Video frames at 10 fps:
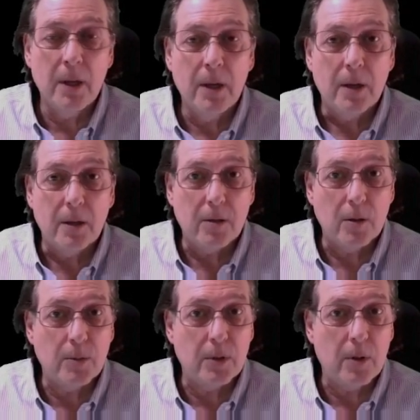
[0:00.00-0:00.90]
in
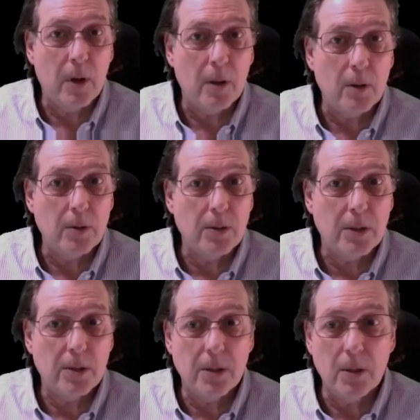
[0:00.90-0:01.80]
terms of dollars and
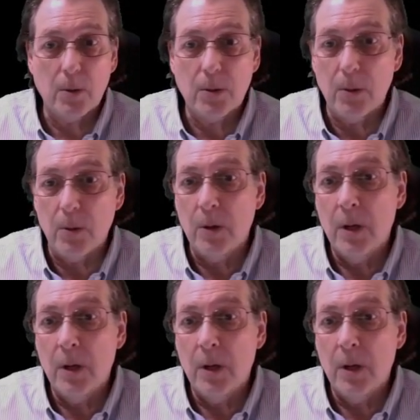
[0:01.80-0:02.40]
C O two?